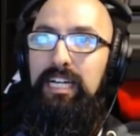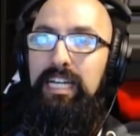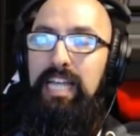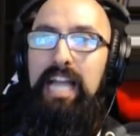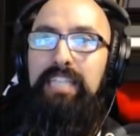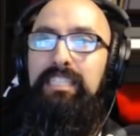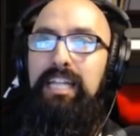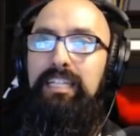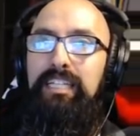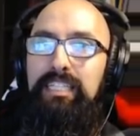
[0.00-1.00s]
I
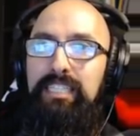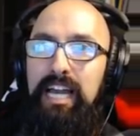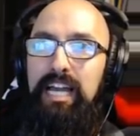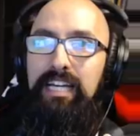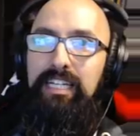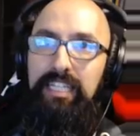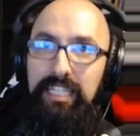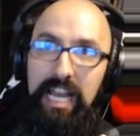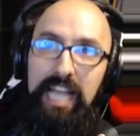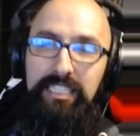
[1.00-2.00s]
accidentally
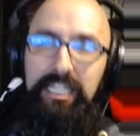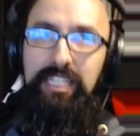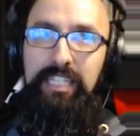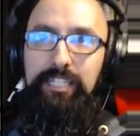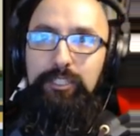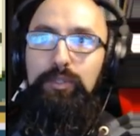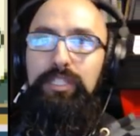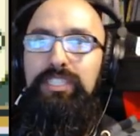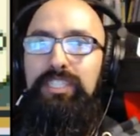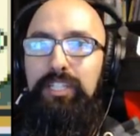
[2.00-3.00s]
I accidentally did
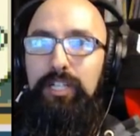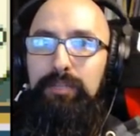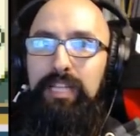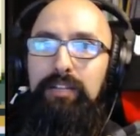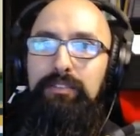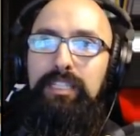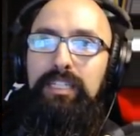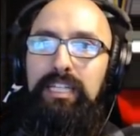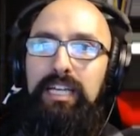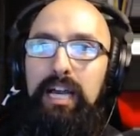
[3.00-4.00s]
switch Kirby out.
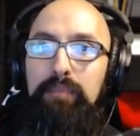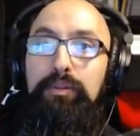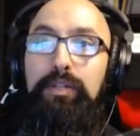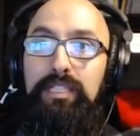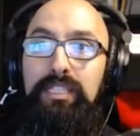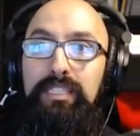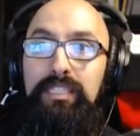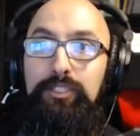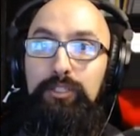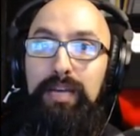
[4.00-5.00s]
I put
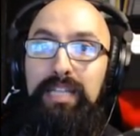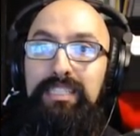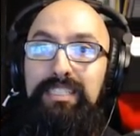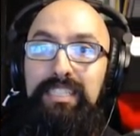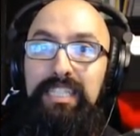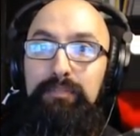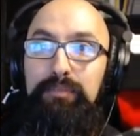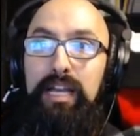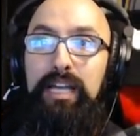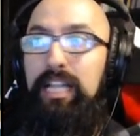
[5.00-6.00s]
the Zubat to sleep,
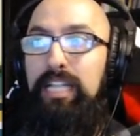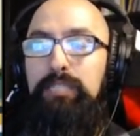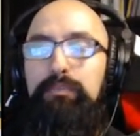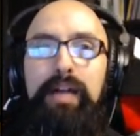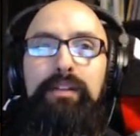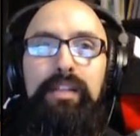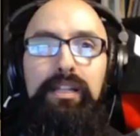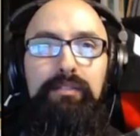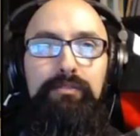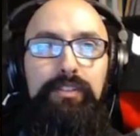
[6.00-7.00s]
and then I just pounded
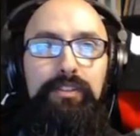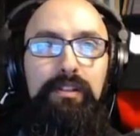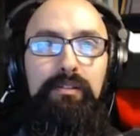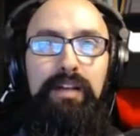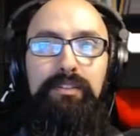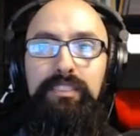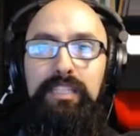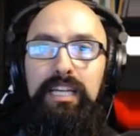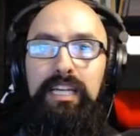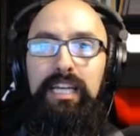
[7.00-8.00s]
on him for three rounds.
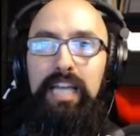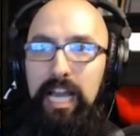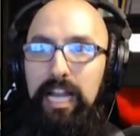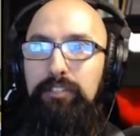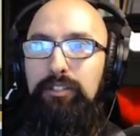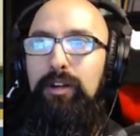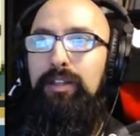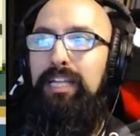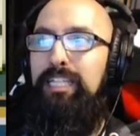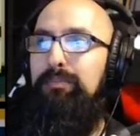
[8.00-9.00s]
And I took
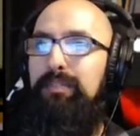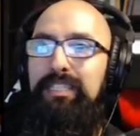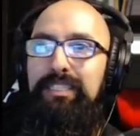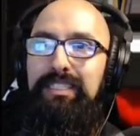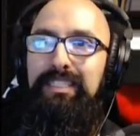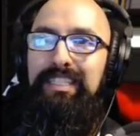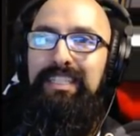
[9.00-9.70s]
all that experience.